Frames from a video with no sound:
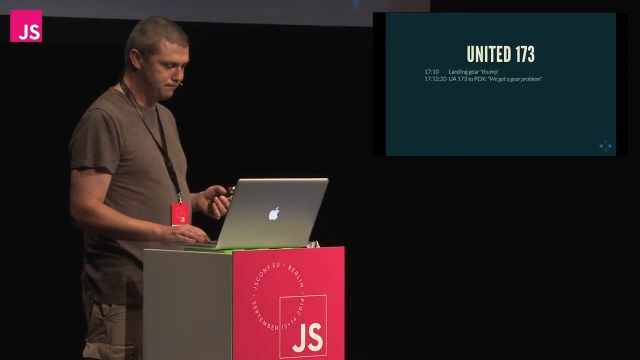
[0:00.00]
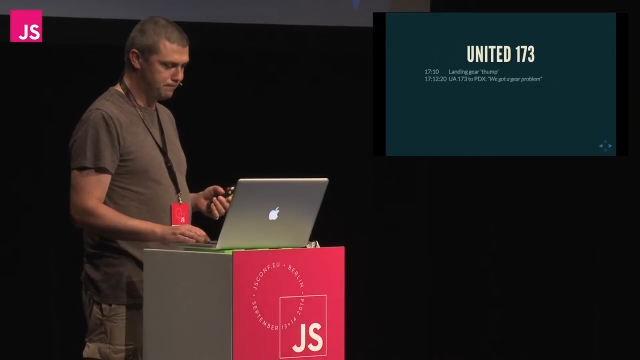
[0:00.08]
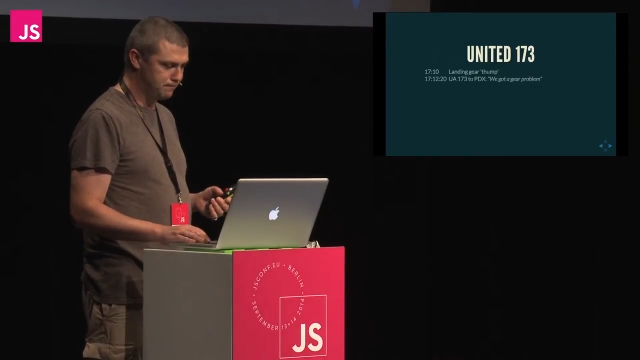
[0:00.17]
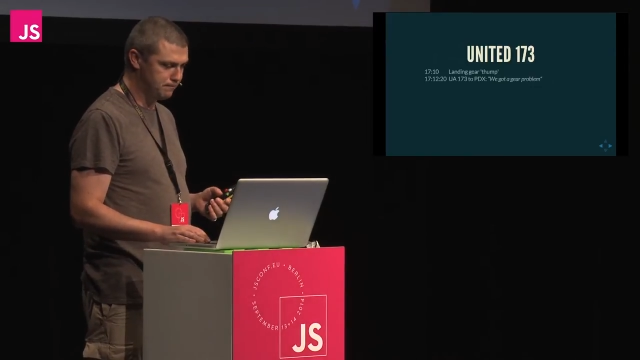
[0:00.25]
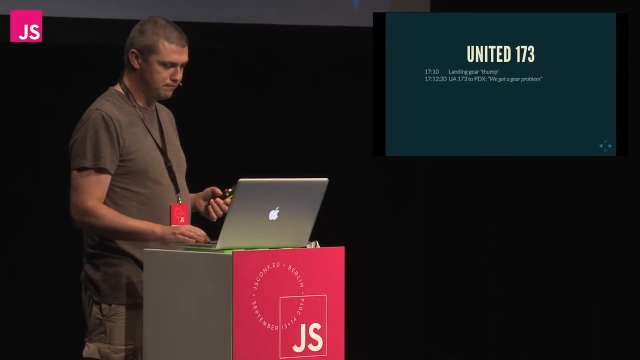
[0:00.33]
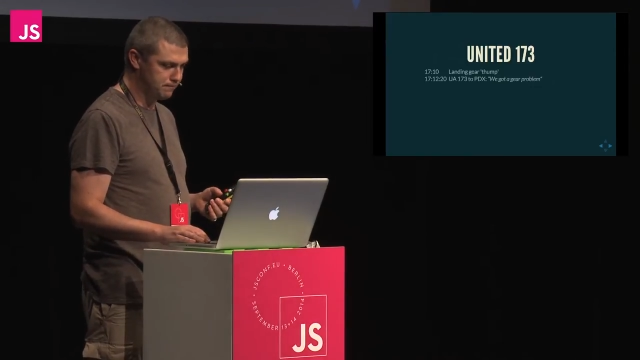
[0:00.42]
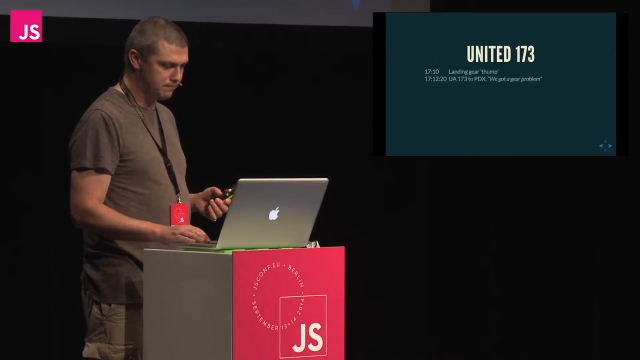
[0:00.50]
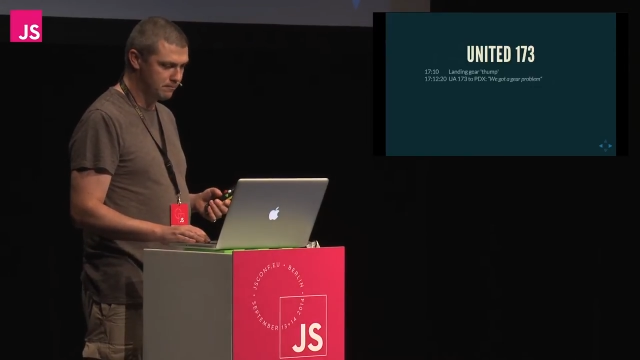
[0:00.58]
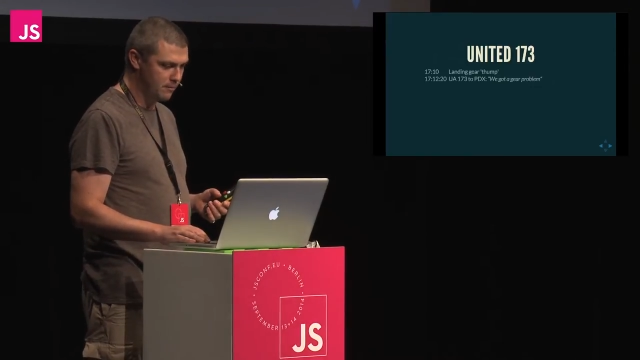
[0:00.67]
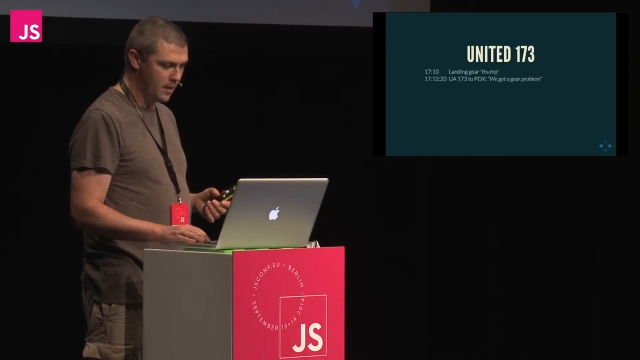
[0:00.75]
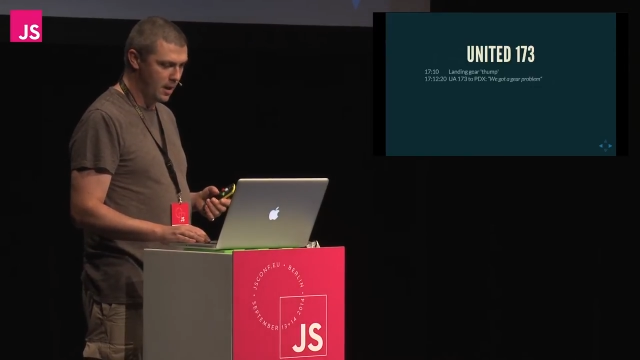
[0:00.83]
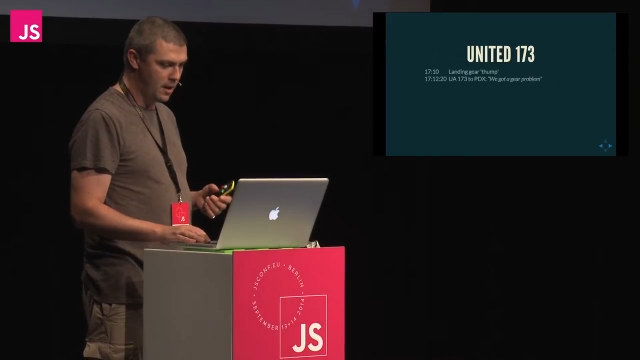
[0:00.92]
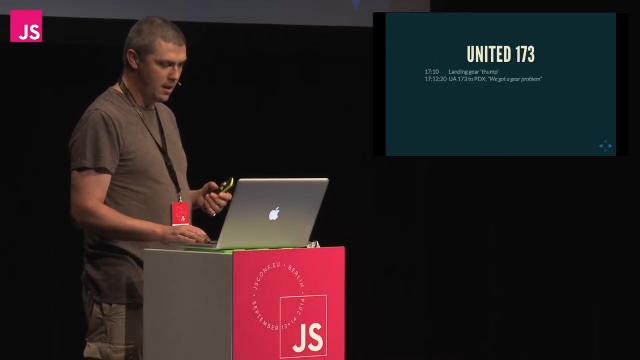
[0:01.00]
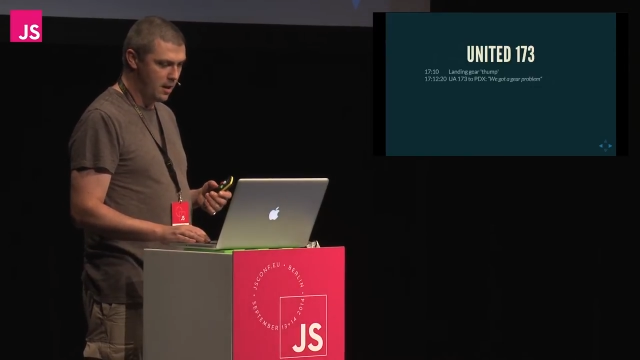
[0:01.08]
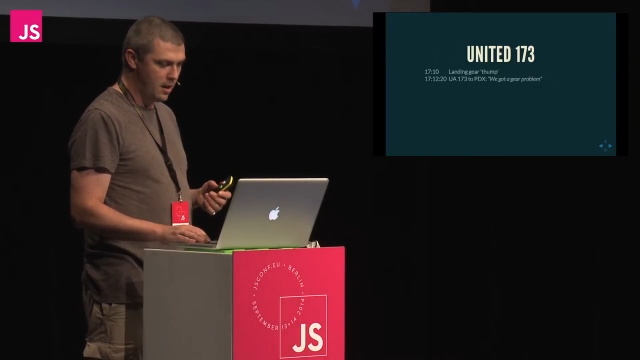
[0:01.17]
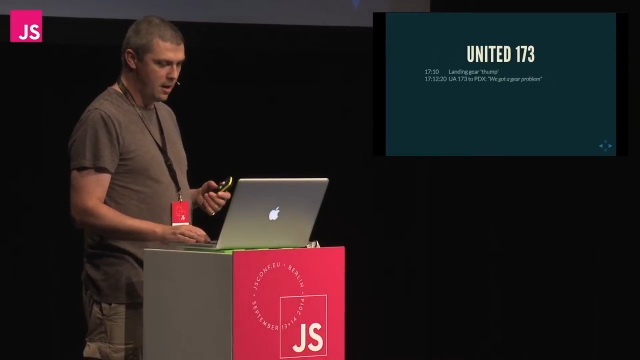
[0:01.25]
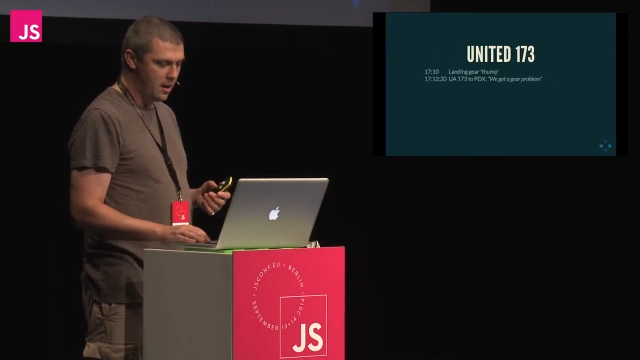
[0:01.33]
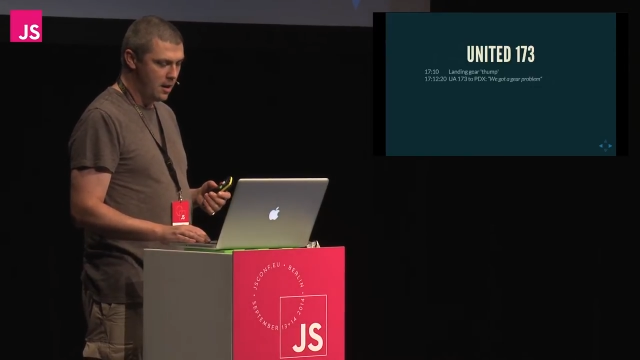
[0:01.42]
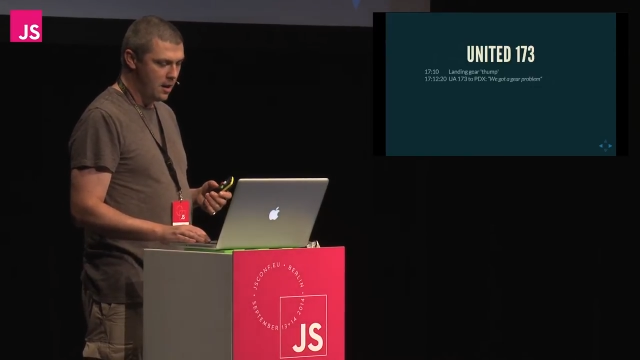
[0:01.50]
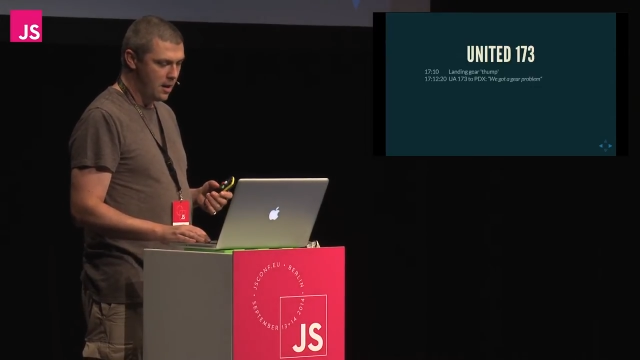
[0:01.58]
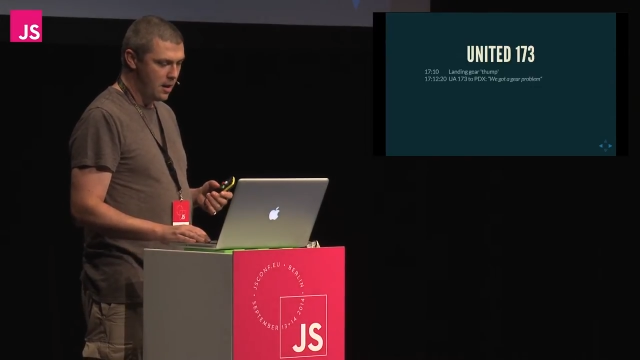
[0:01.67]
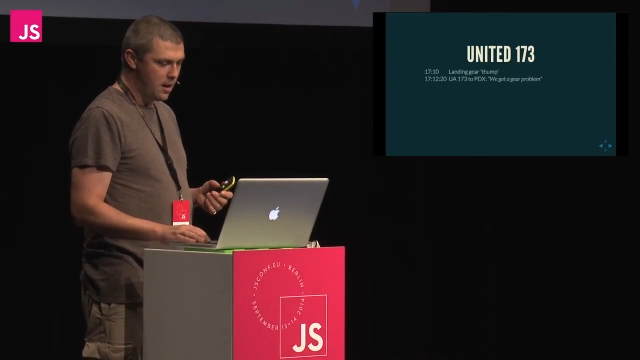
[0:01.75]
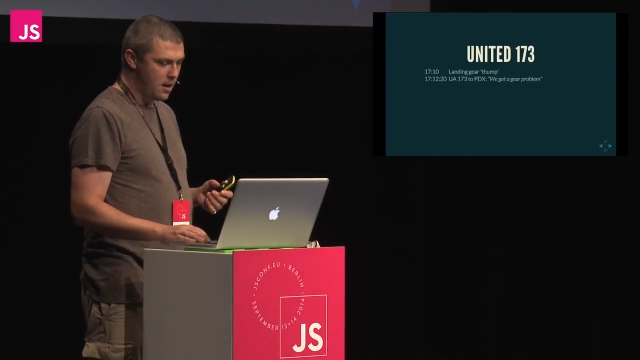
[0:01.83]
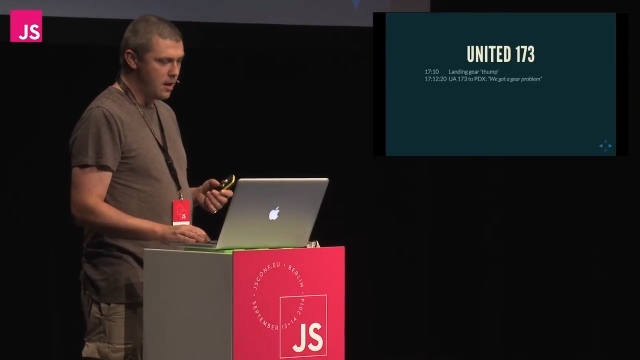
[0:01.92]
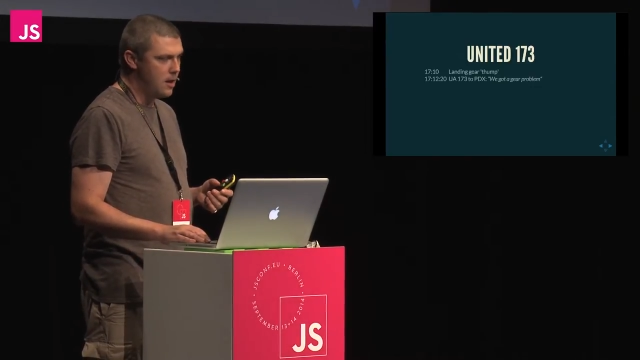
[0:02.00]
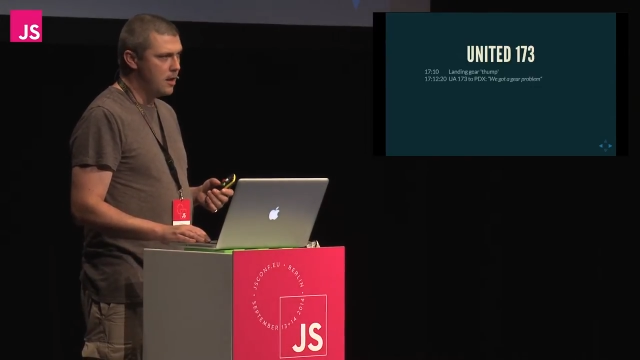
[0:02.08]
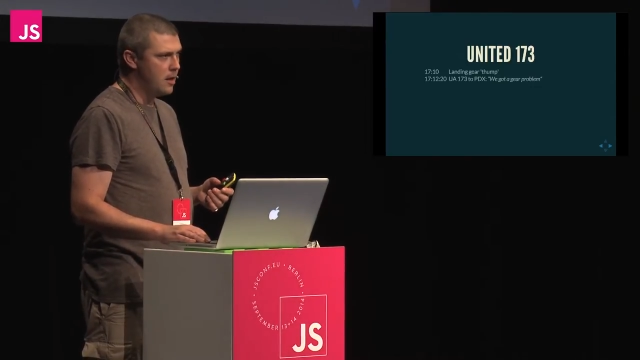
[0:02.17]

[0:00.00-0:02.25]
Nothing is said.